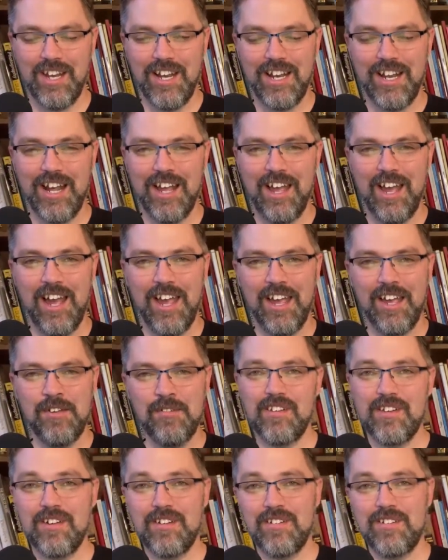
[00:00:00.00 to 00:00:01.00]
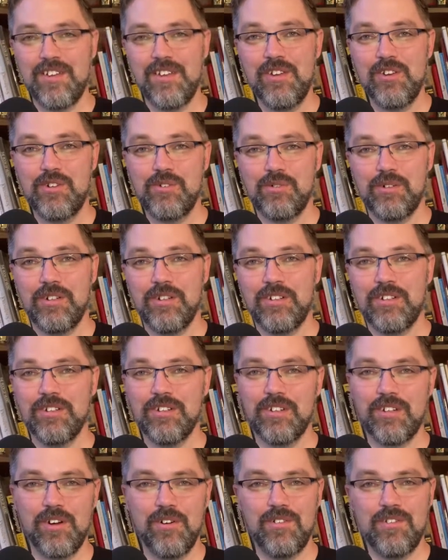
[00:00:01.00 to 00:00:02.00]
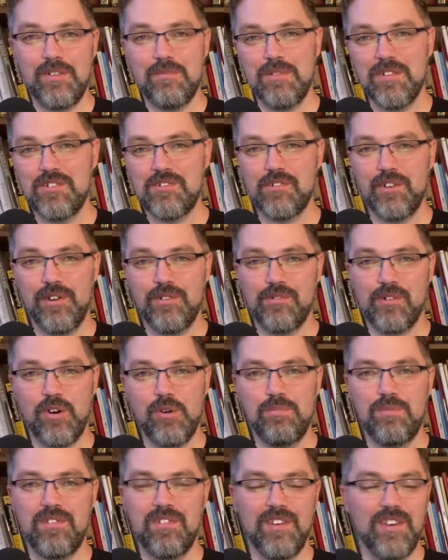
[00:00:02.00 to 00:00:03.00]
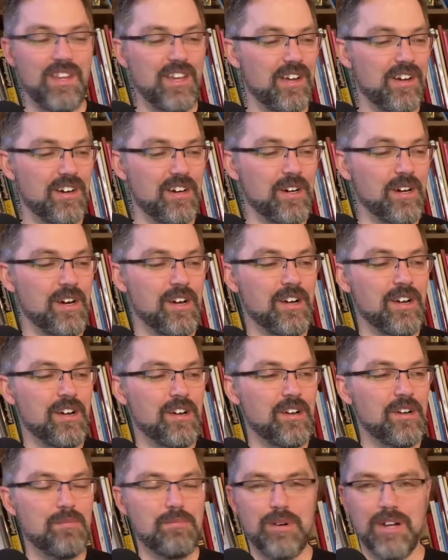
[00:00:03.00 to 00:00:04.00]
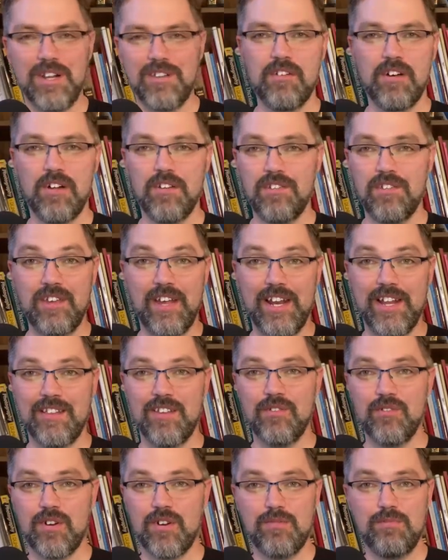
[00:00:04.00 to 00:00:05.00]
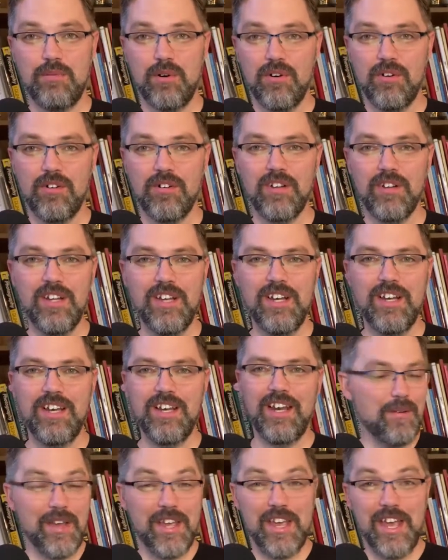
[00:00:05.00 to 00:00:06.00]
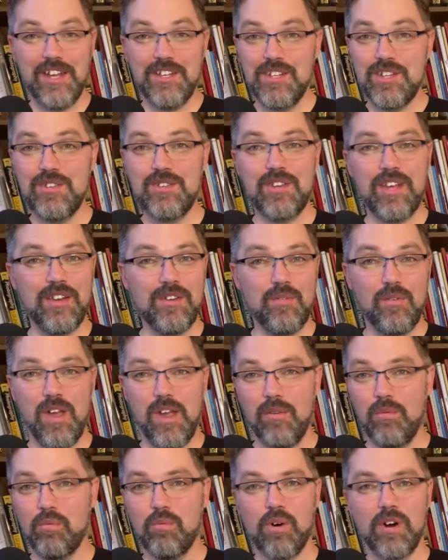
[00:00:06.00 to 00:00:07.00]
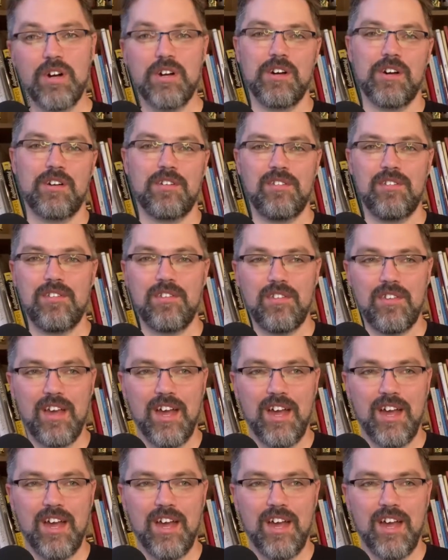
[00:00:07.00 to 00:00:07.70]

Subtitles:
And I there's the usual cozy mystery tropes in here, but it's all set at the North Pole. It works.